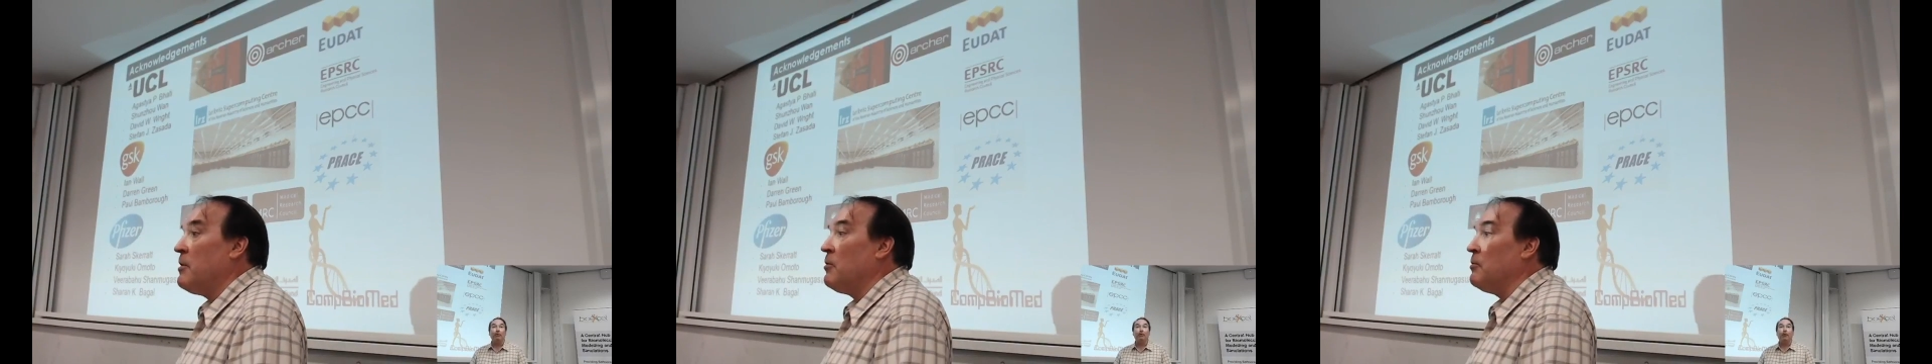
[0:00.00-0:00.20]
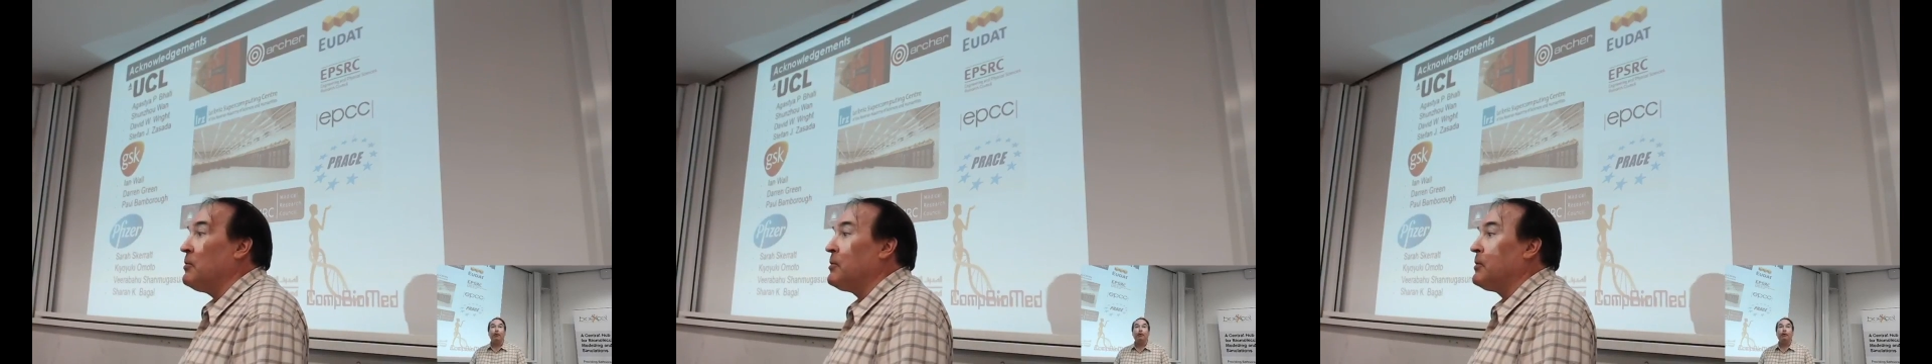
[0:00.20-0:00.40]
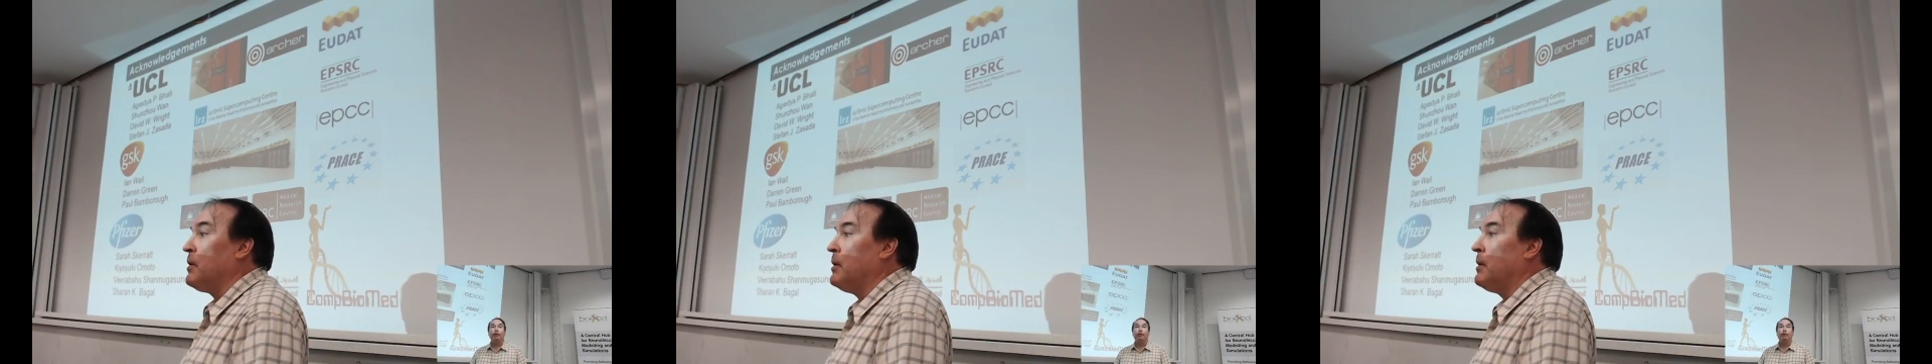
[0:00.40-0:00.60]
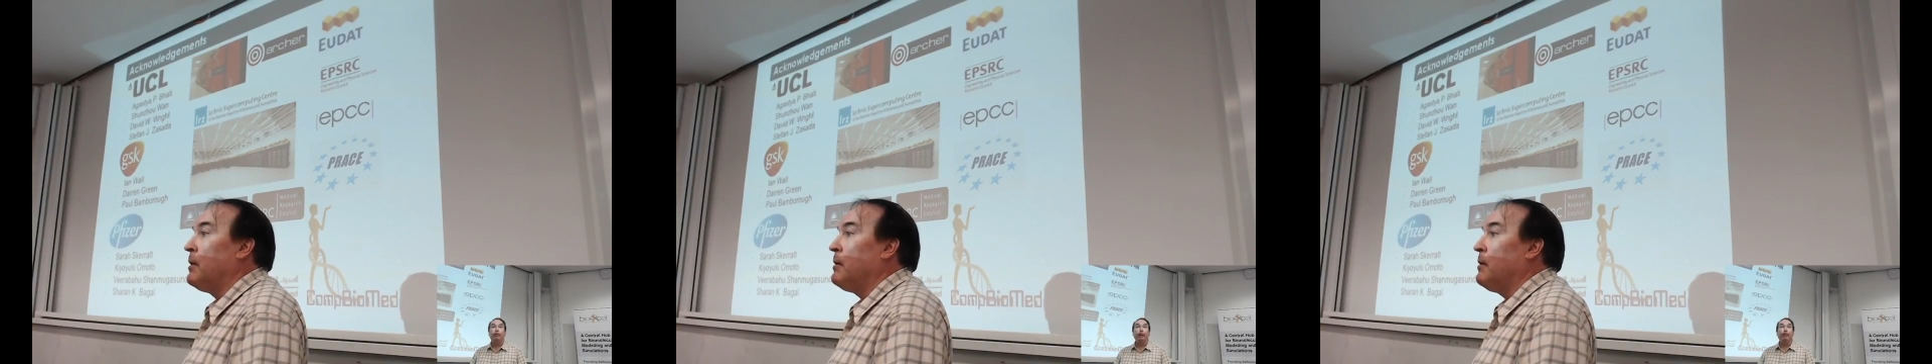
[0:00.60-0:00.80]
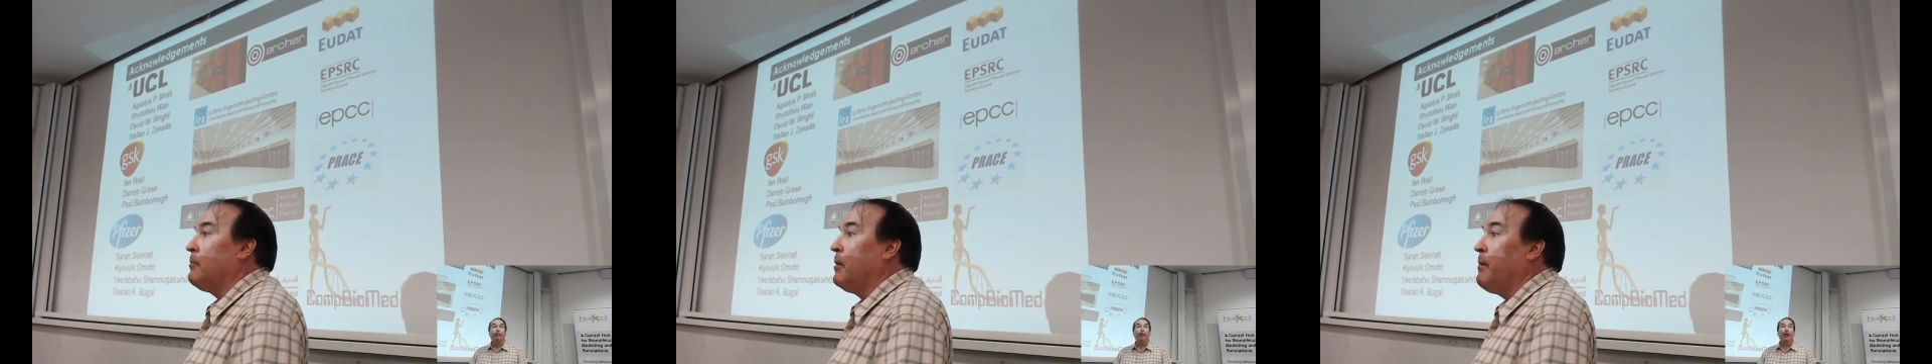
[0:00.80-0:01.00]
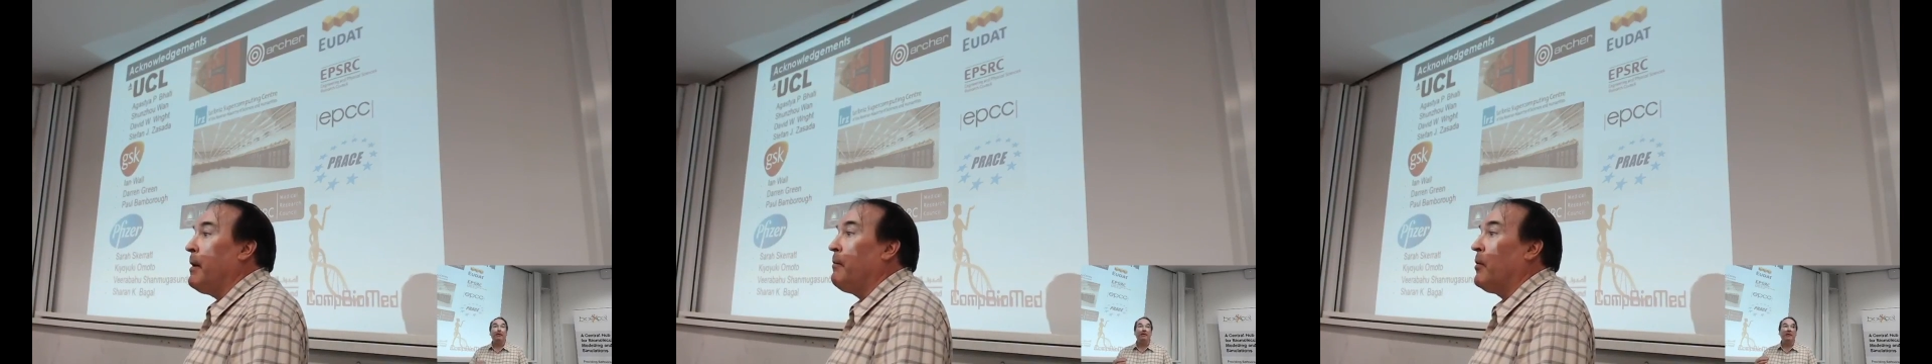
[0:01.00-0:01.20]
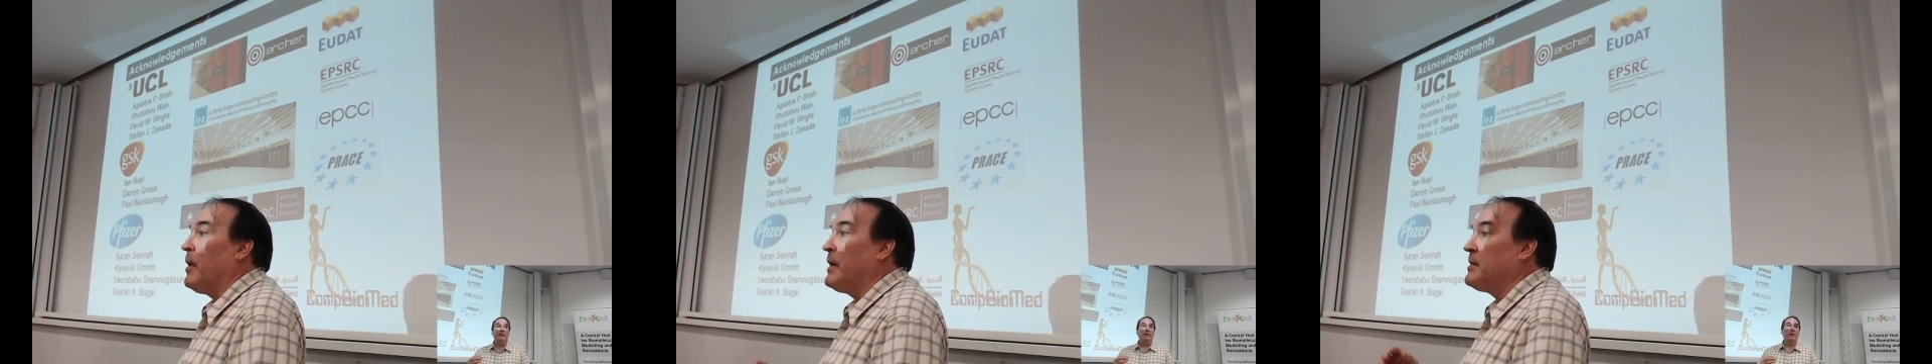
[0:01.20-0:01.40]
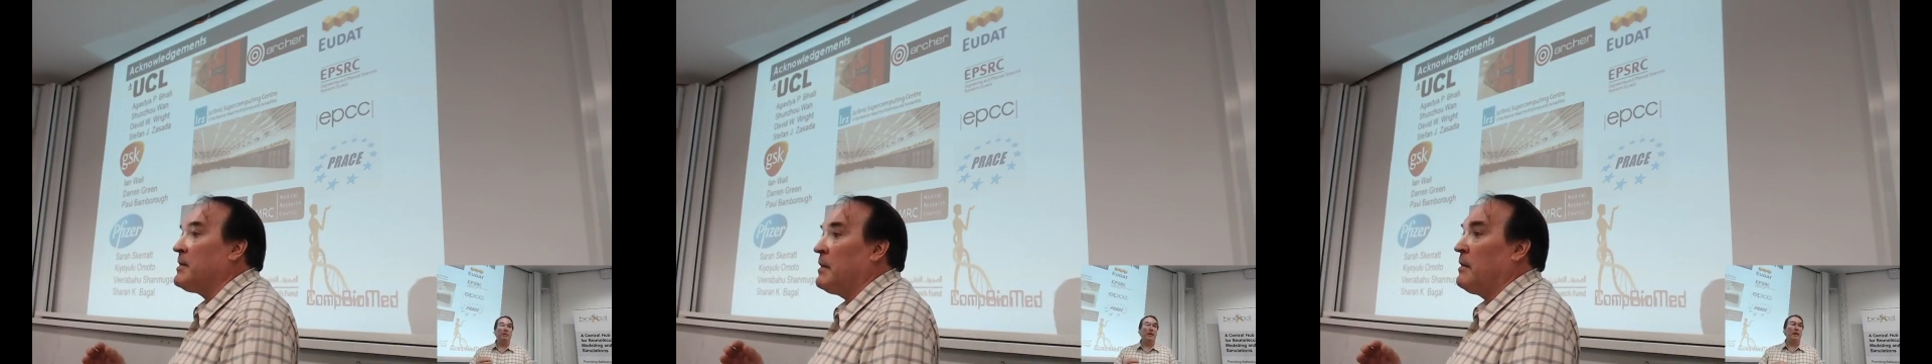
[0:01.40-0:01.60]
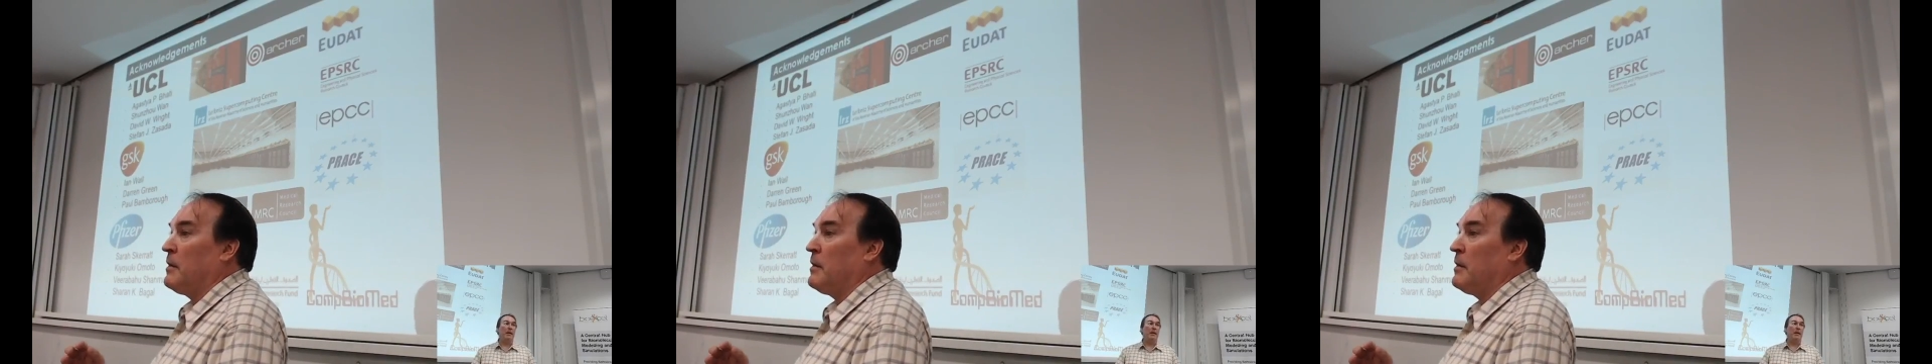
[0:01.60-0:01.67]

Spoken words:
Remember, I said at the beginning,